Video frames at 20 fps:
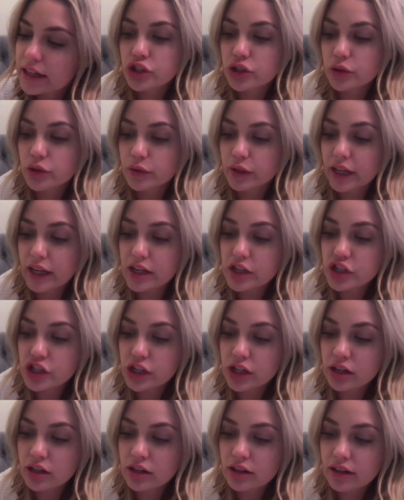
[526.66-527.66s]

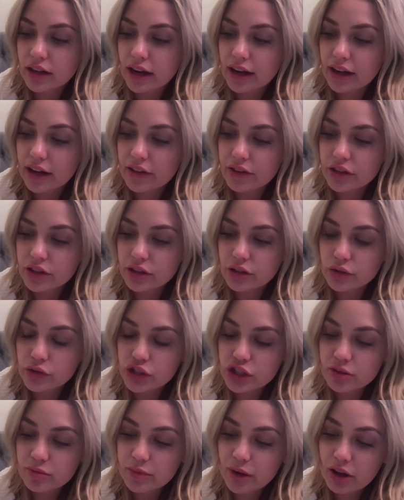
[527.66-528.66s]
location that I got the
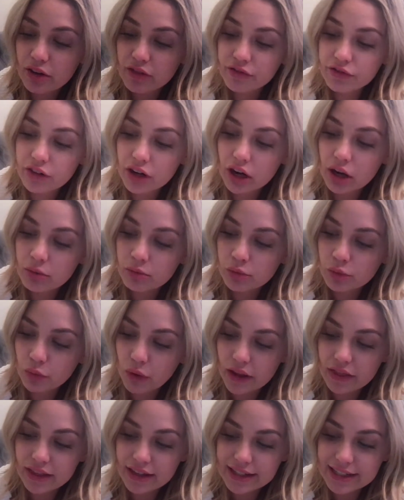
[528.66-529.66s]
Gucci belt from,
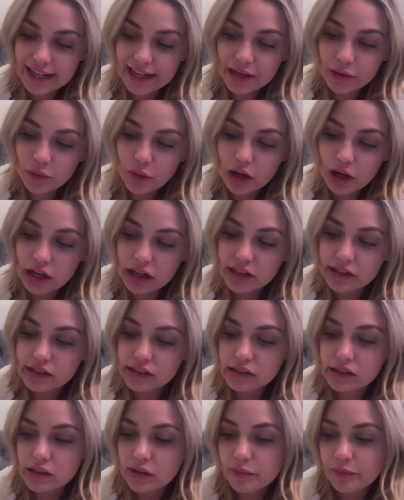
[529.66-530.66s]
when the date
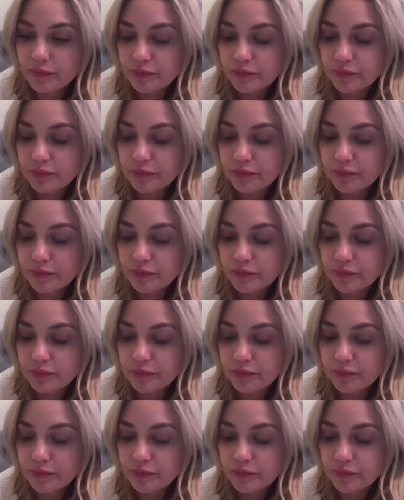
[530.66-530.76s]
was,